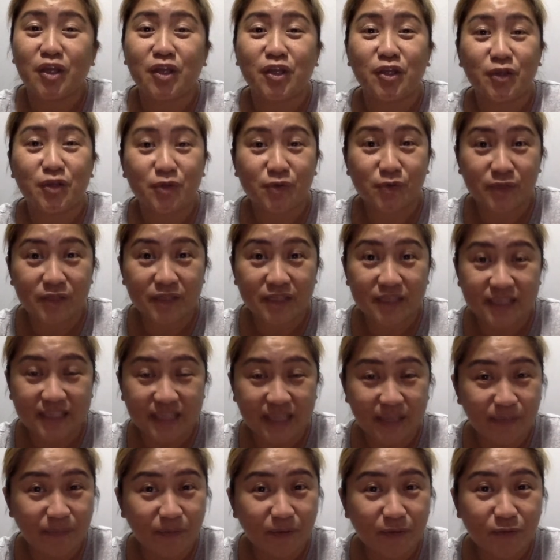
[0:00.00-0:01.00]
You'll just
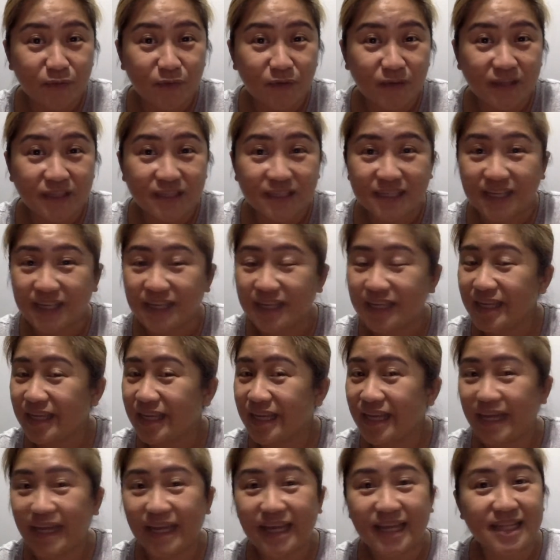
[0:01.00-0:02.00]
keep on watching.
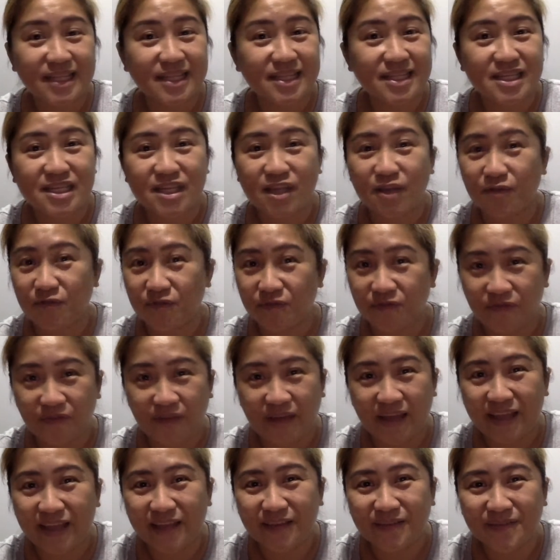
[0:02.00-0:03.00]
It's
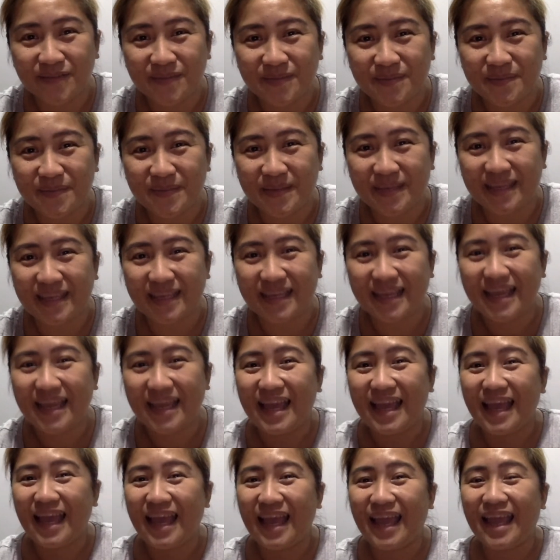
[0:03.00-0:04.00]
fine with me.
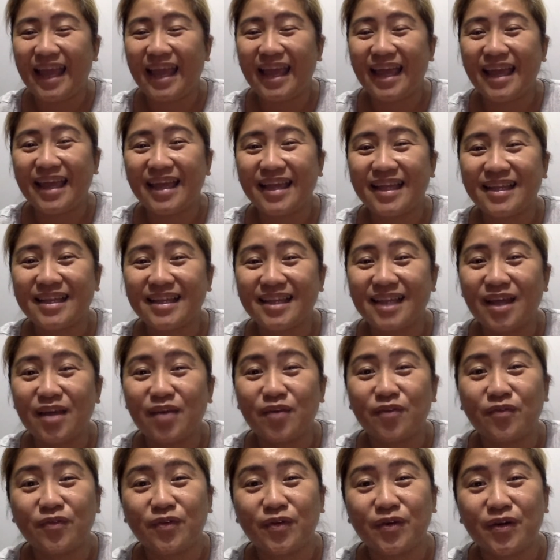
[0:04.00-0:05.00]
And
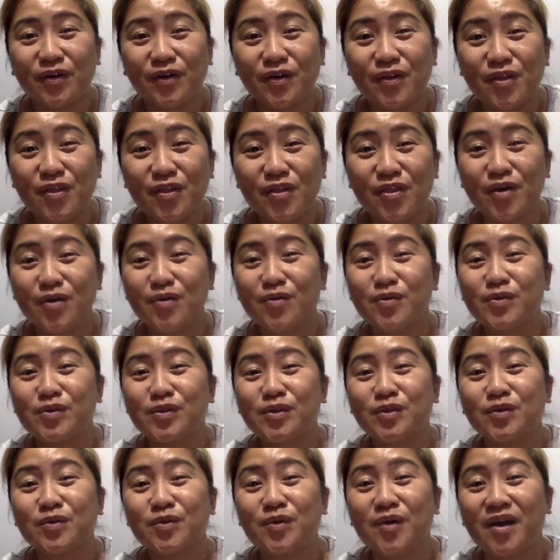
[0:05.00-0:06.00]
for
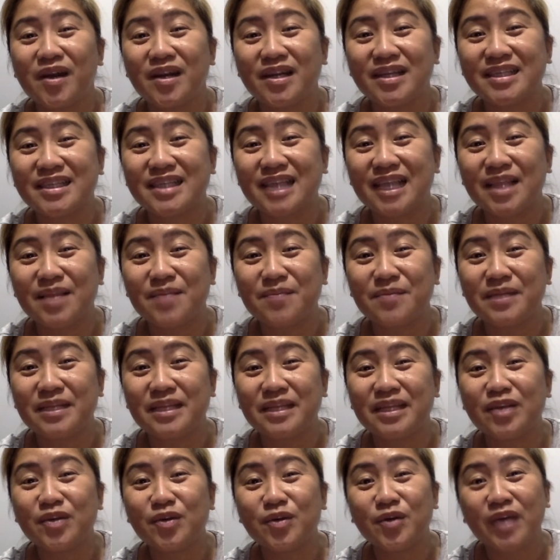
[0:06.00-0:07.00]
those who are
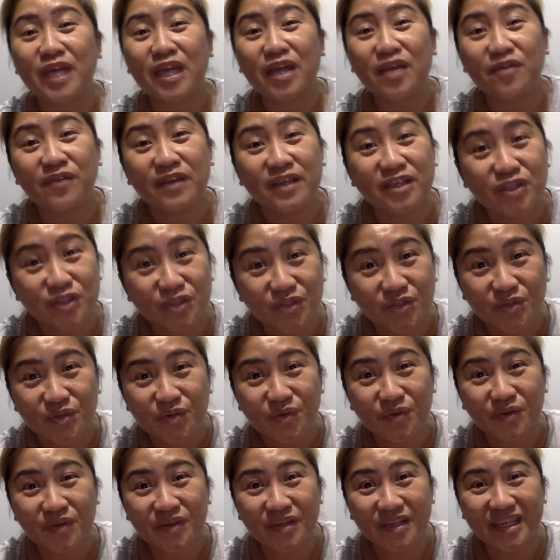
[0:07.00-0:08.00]
celebrating Kung Hei Fa
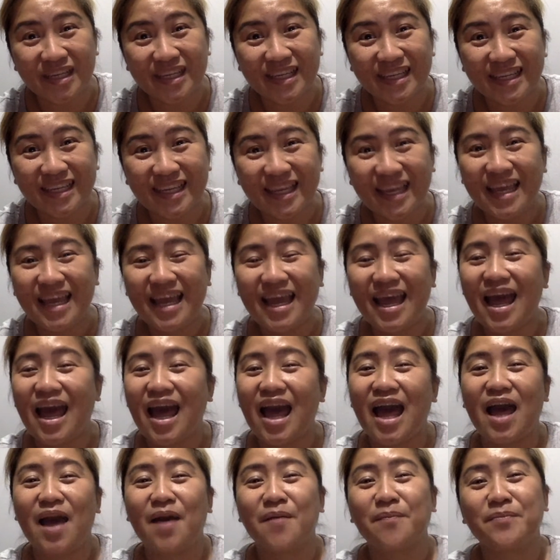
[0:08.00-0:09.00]
Choi,
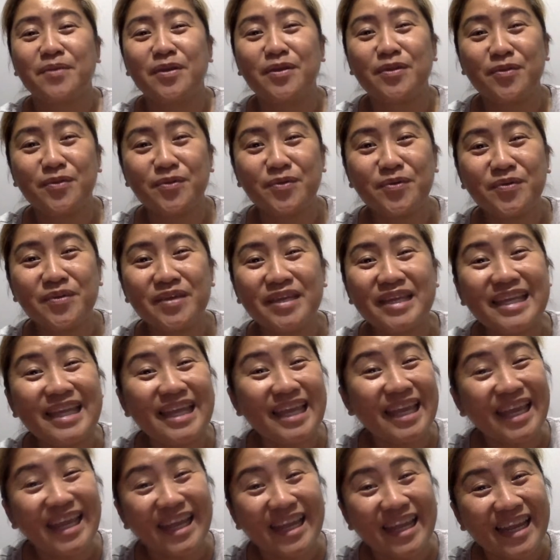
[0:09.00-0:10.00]
Happy New
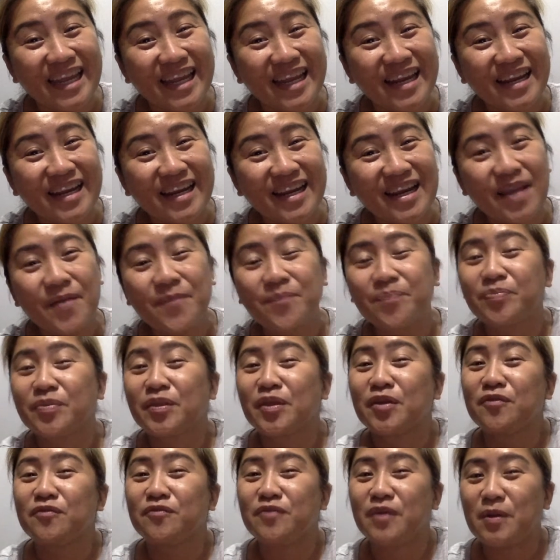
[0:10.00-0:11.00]
Year!
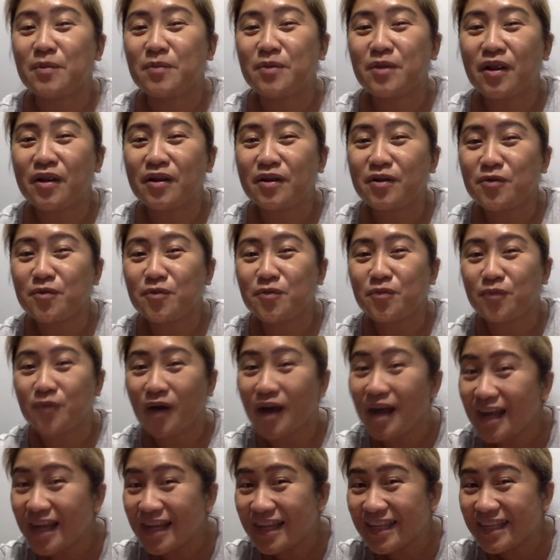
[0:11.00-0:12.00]
February
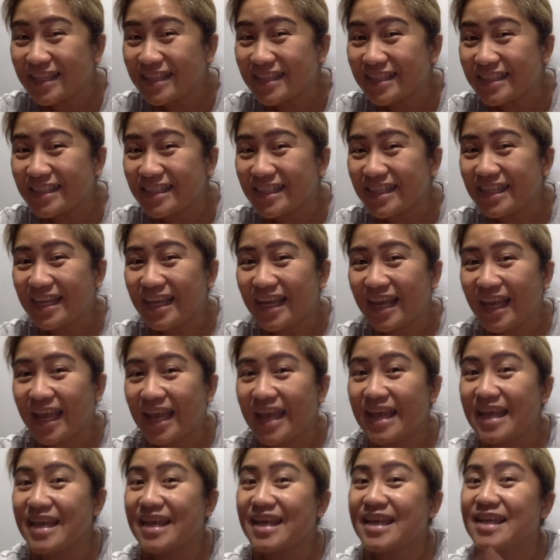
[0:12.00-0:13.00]
1
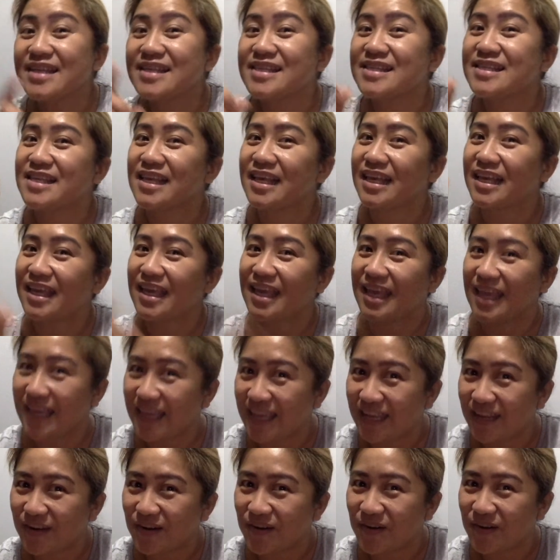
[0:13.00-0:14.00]
is
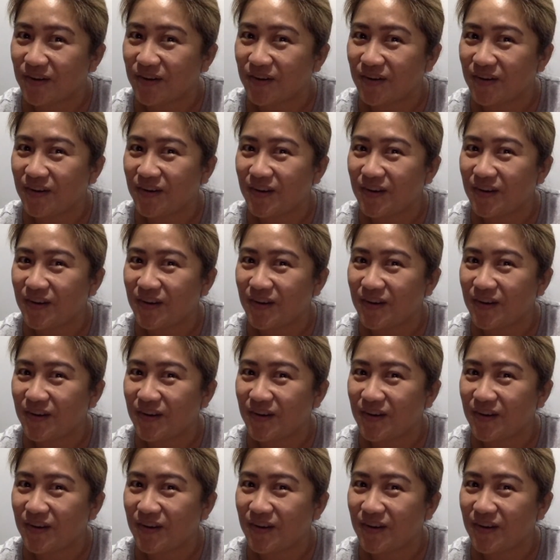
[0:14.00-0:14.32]
here.